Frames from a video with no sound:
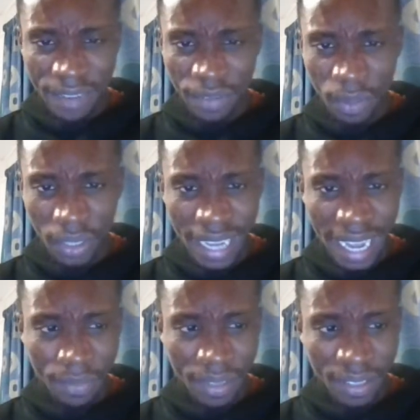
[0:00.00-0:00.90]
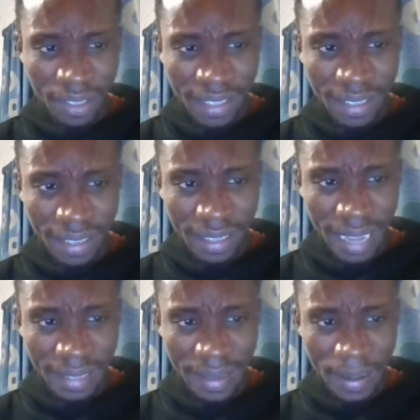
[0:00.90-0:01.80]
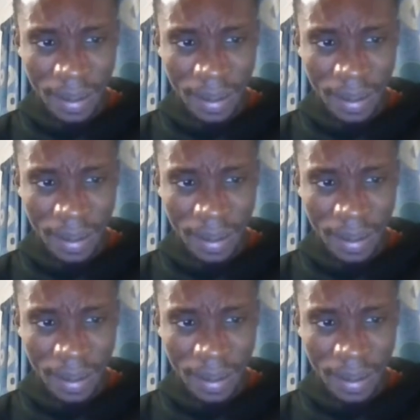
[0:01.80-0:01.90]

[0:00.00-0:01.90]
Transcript: everybody has been stating, that